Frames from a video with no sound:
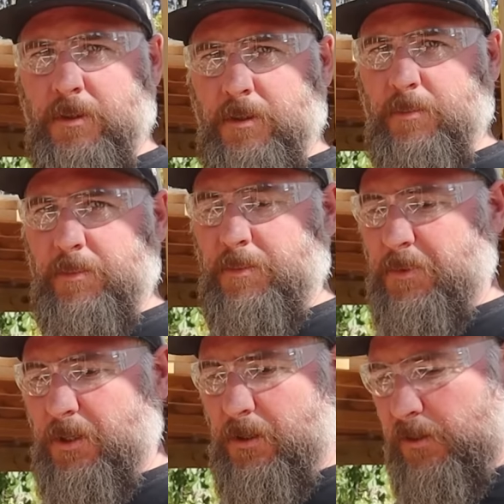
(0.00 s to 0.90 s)
Yeah.
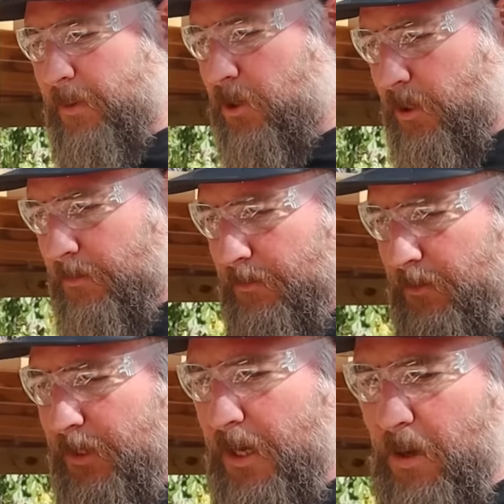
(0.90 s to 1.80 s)
You know, especially
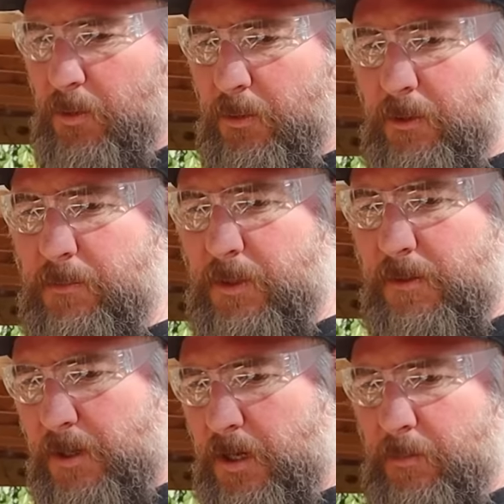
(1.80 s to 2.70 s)
a gable roof.
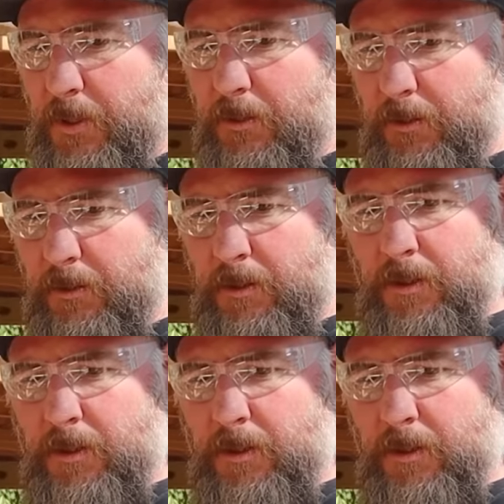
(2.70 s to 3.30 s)
It's got to be able to